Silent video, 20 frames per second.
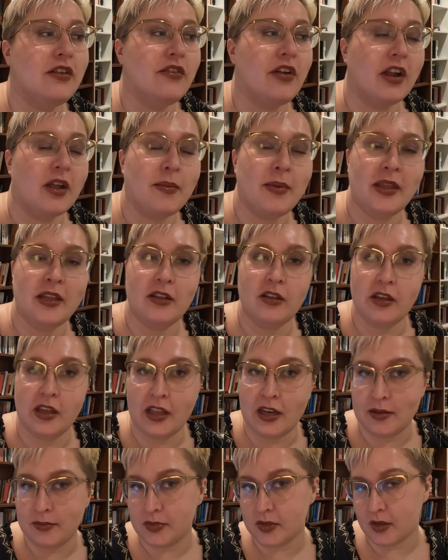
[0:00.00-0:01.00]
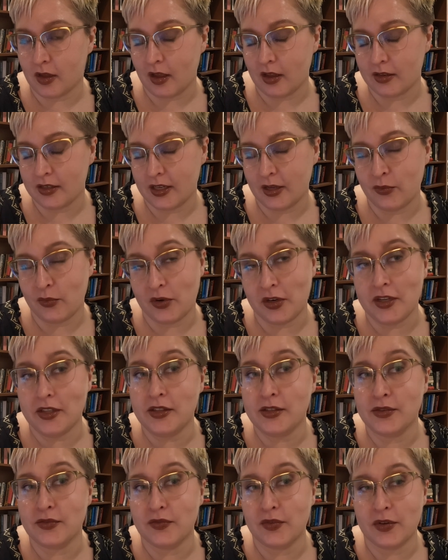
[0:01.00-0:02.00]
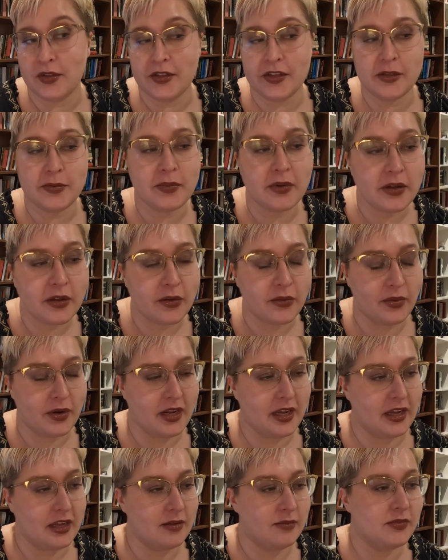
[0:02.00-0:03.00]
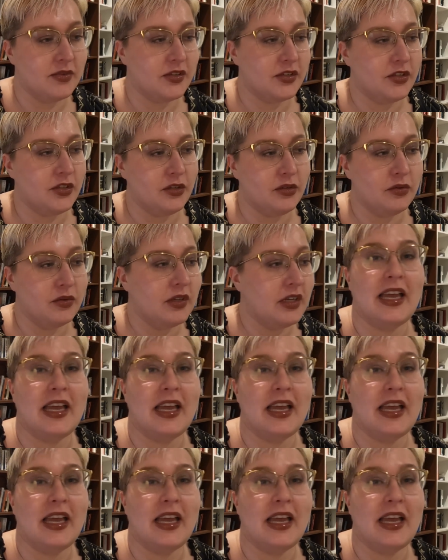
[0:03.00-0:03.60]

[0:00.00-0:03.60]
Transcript: recommend looking up content warnings for this book when it comes to